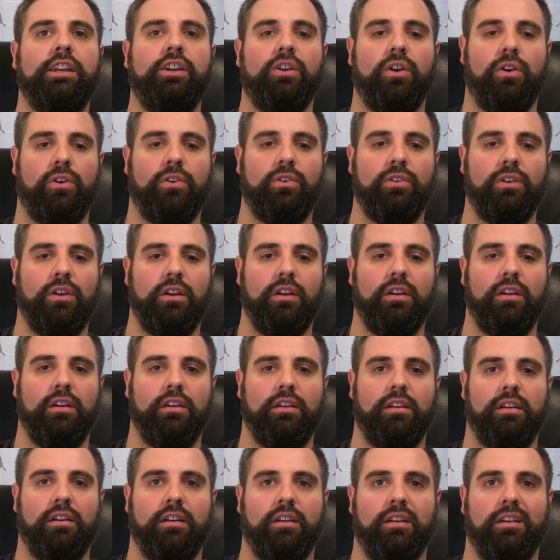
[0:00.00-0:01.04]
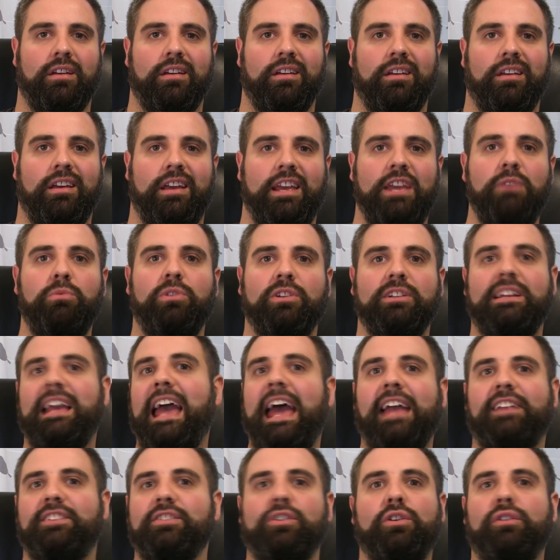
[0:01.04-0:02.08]
he will
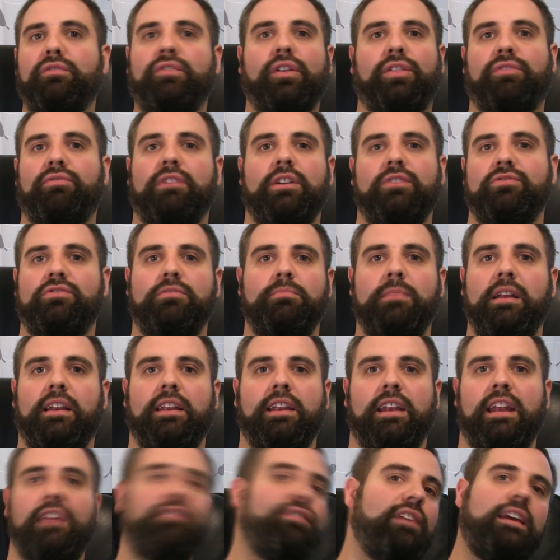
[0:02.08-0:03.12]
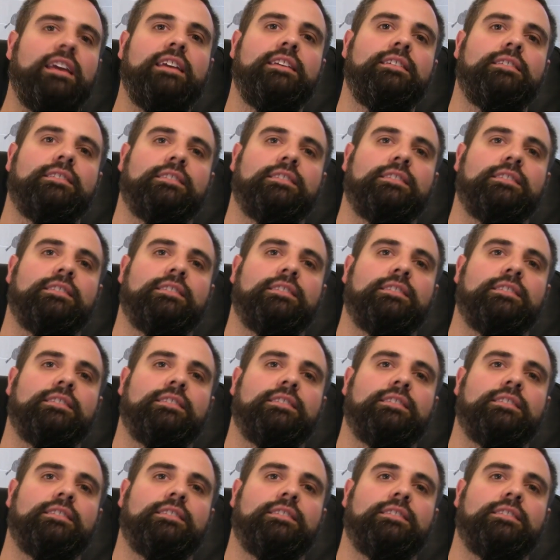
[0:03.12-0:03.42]
get over 300 million if he,